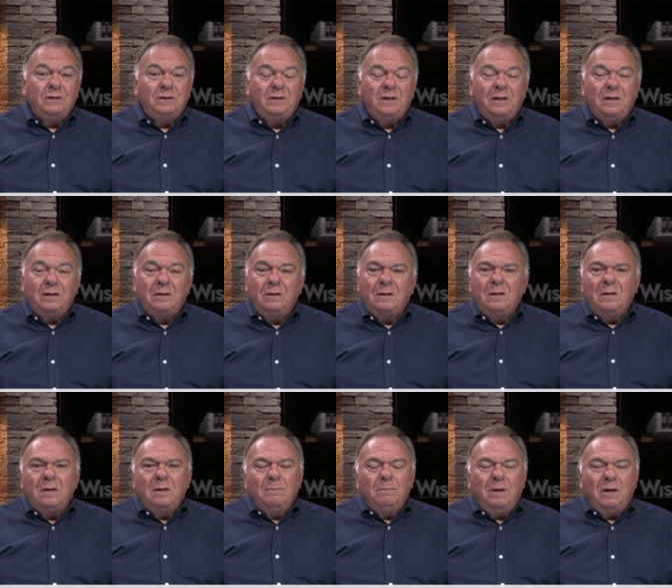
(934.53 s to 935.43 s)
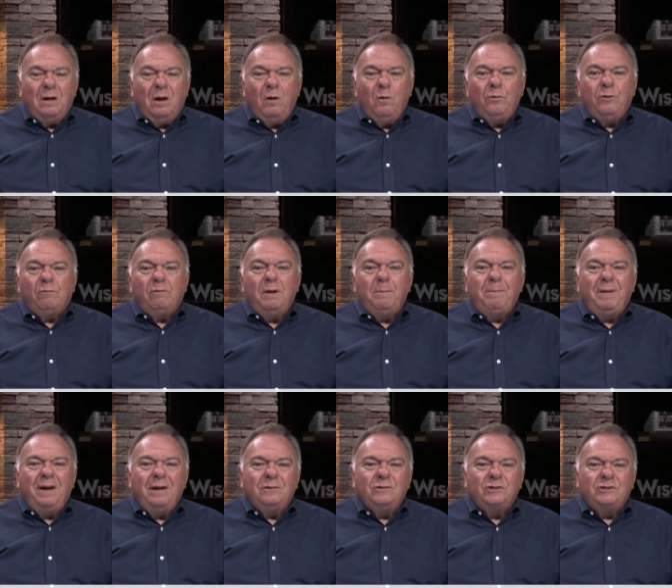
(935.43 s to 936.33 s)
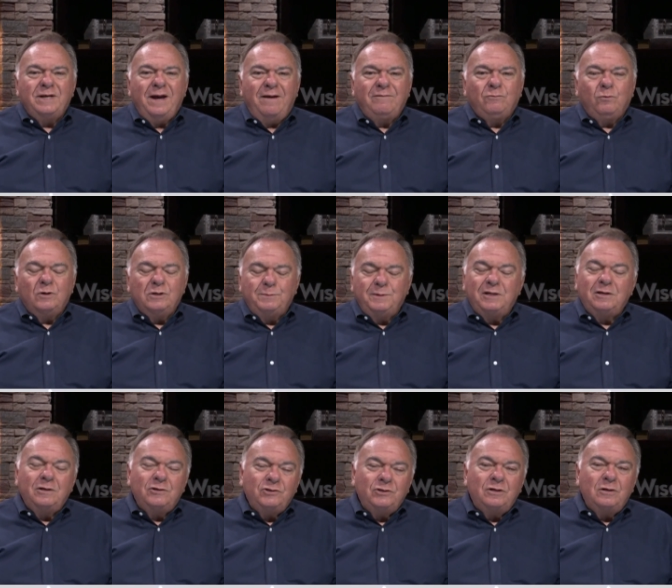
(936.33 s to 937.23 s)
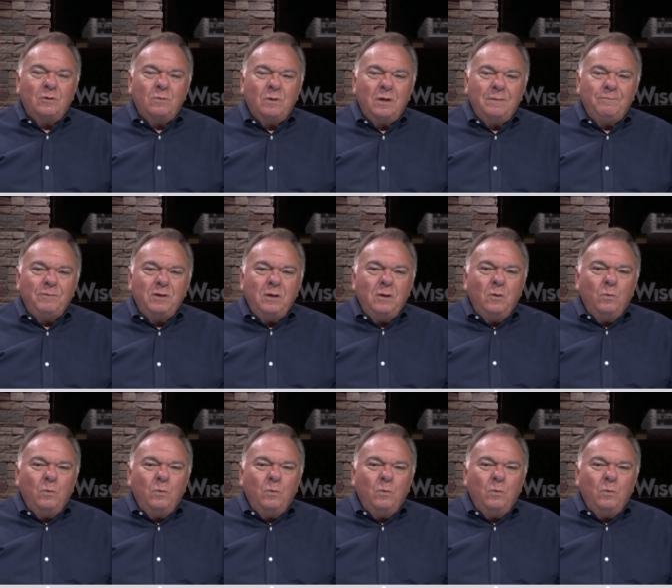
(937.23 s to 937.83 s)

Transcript: he did, but oh, the repentance afterwards. Because you know what?